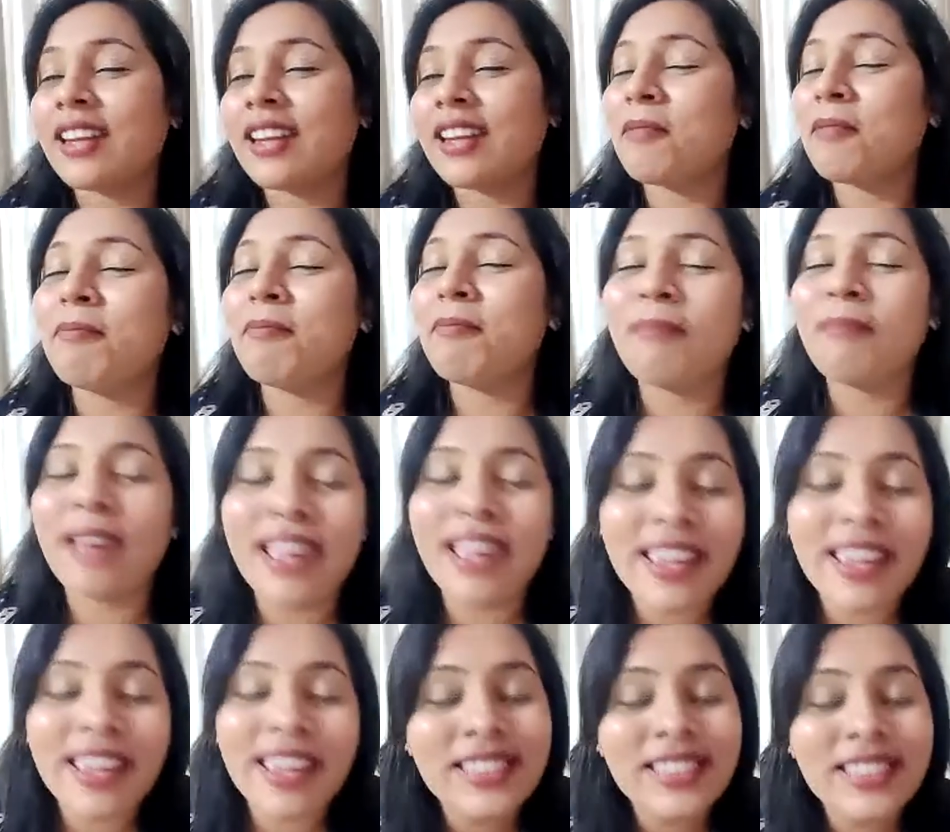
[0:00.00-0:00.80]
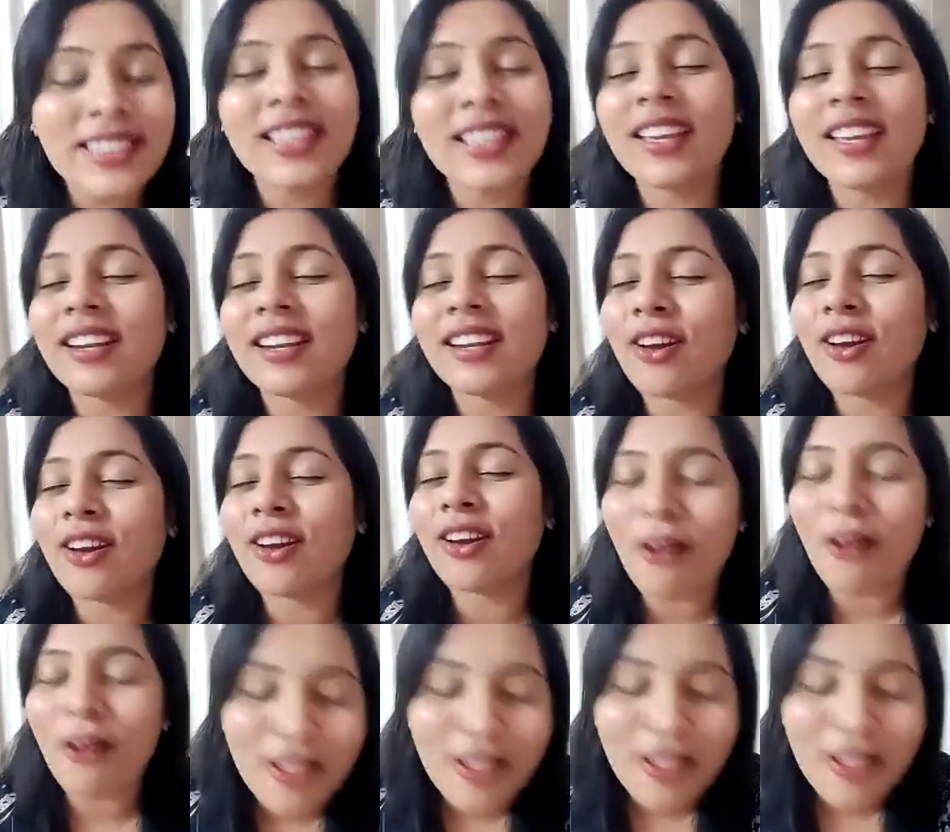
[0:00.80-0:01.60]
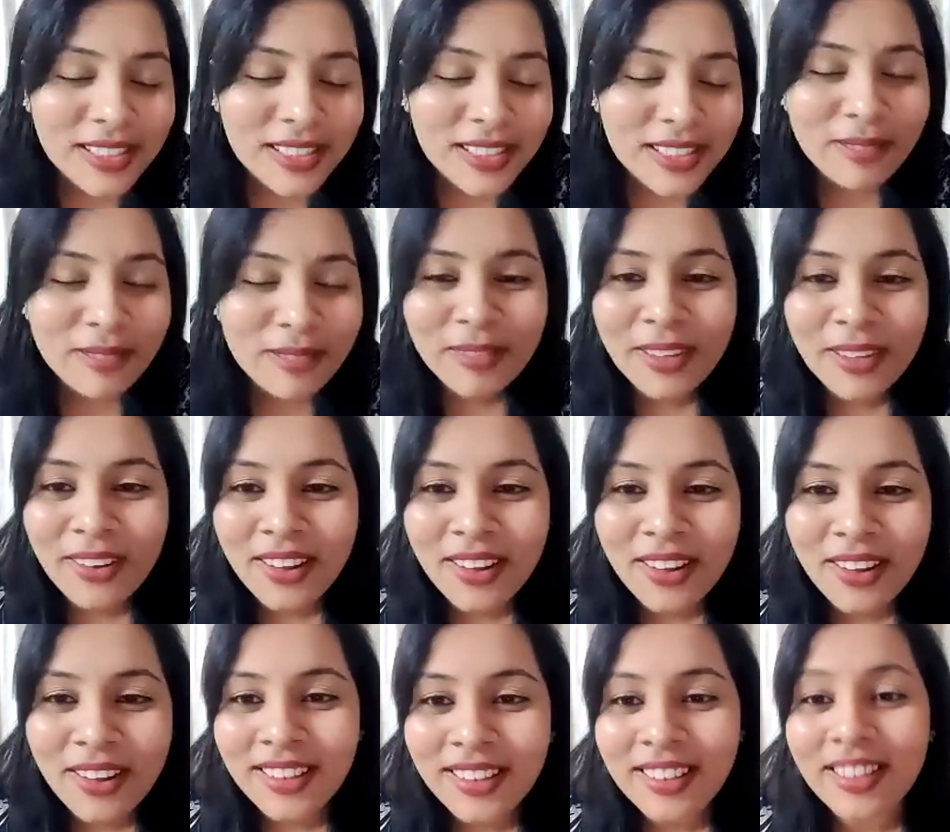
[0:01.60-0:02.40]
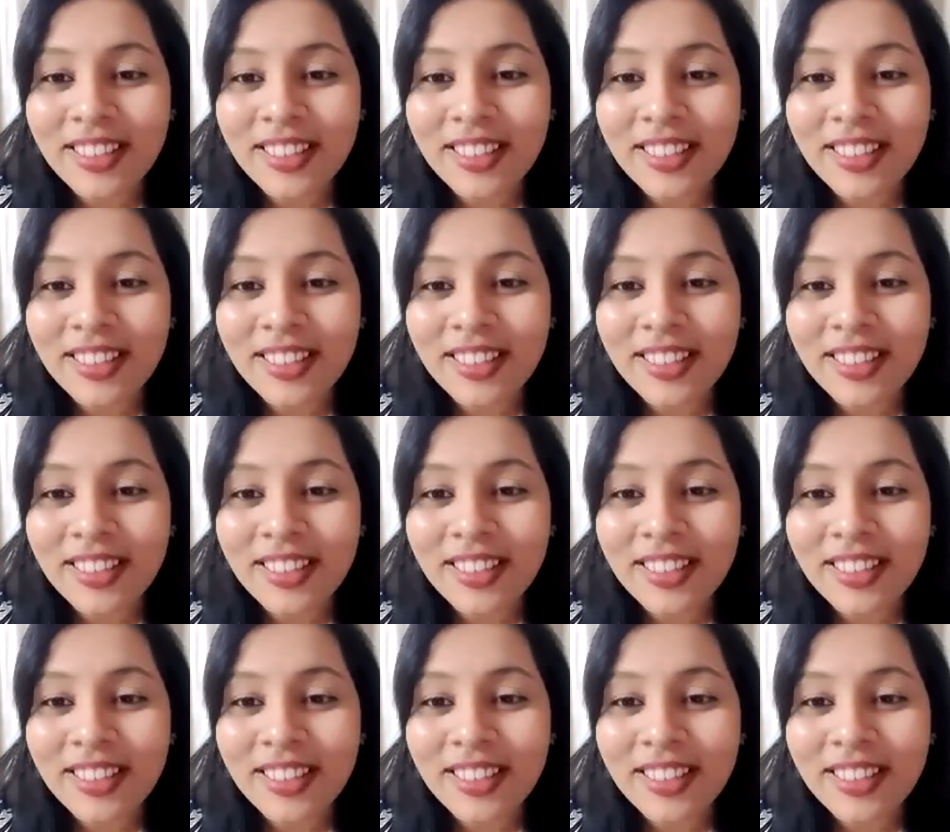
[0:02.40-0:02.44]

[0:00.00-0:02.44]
amazing and awesome God,